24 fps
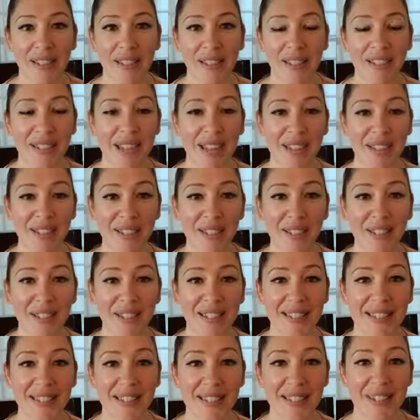Yes,
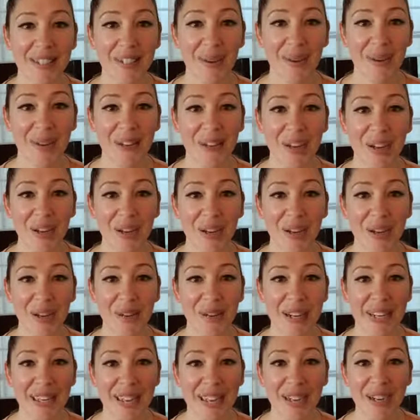Corinne says, you are not
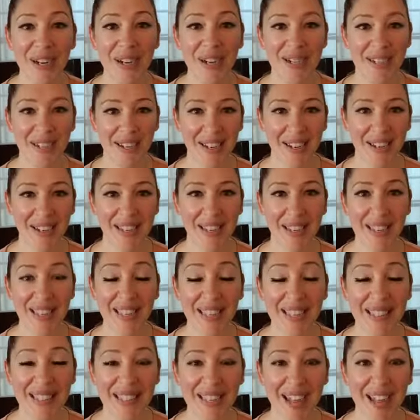alone here, Tanya.
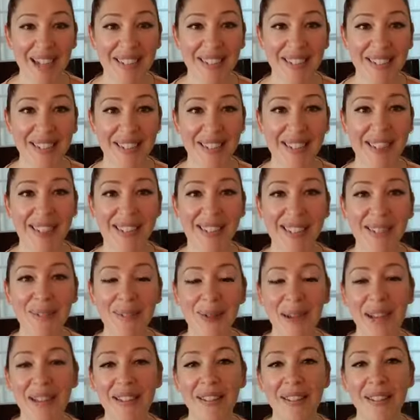Exactly. This is
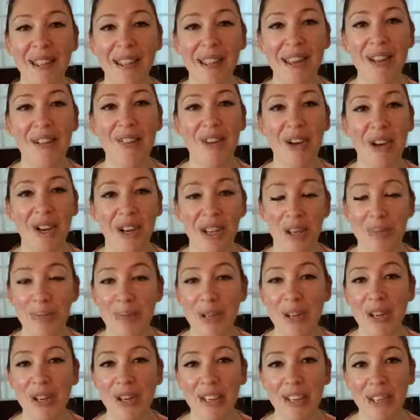why I love our
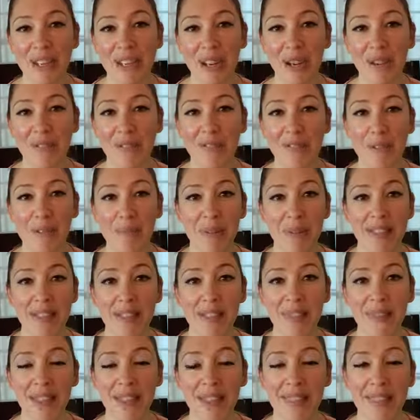community here at Fit Plus
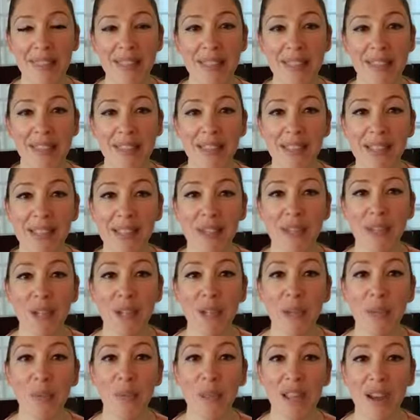Faith is
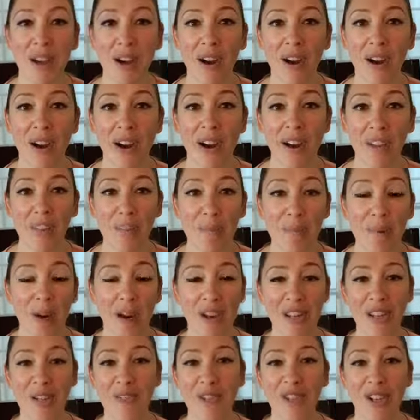we are the
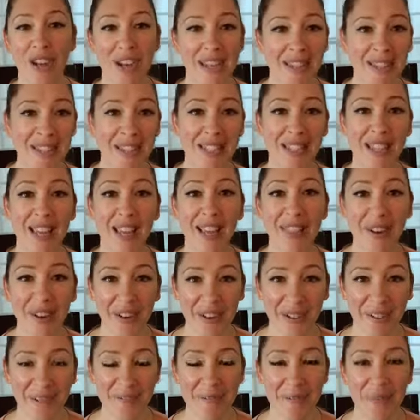body of Christ
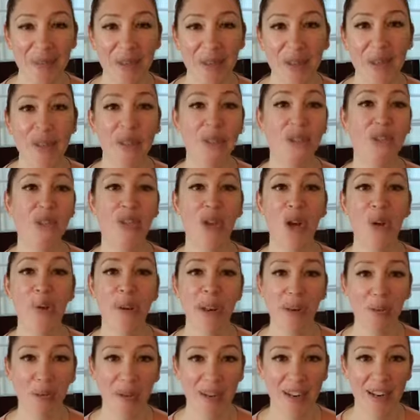together,
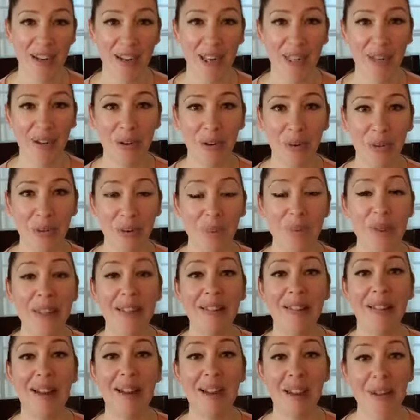showing one another that we
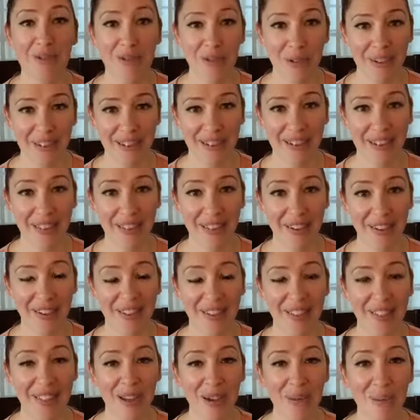love one
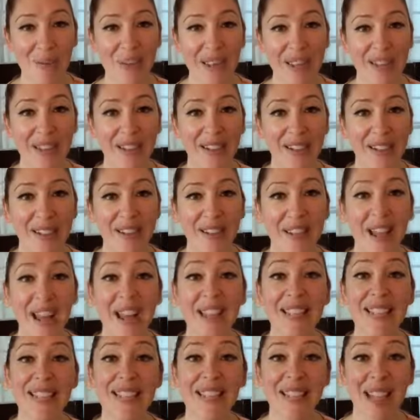another, that we
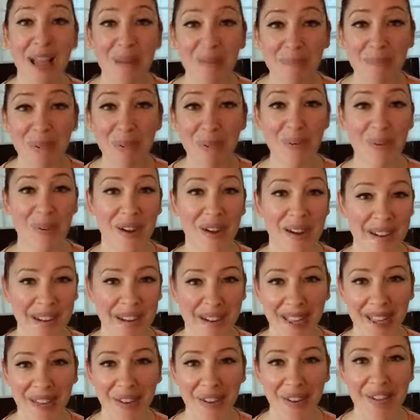accept one
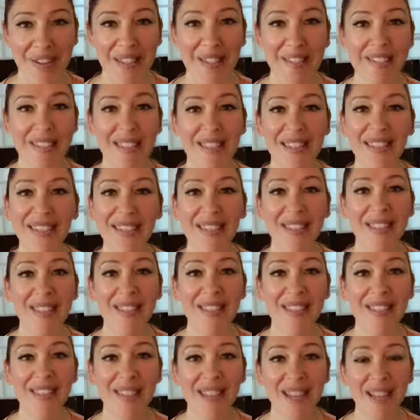another, that this
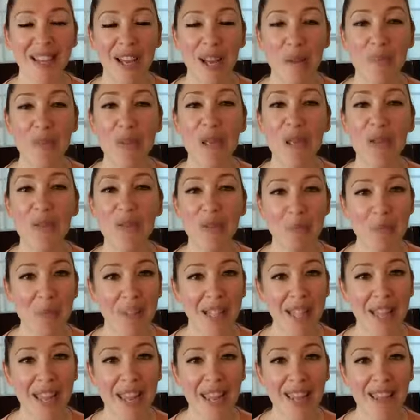is a beautiful
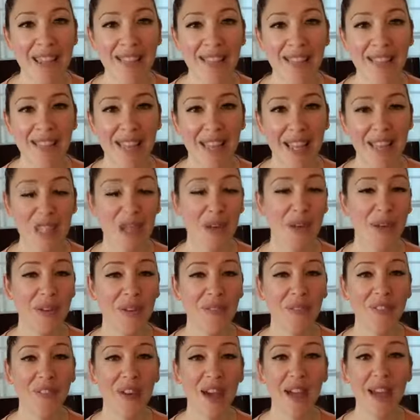place that you can
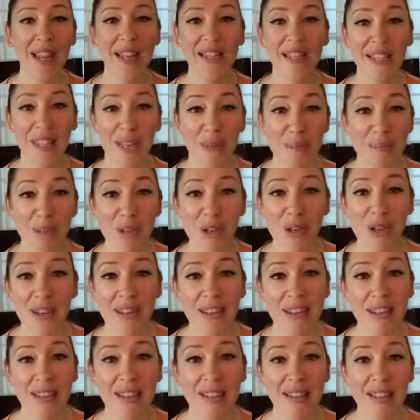find
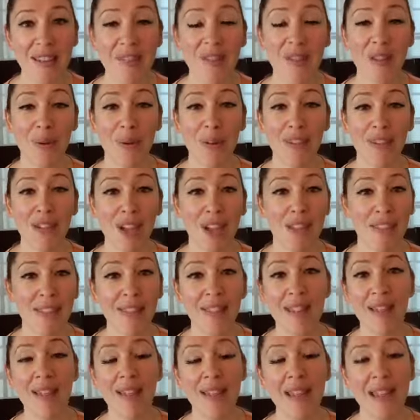community, even though it's
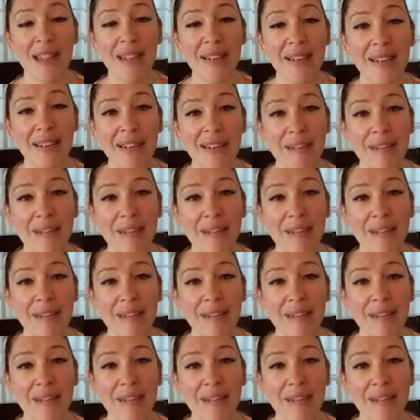online.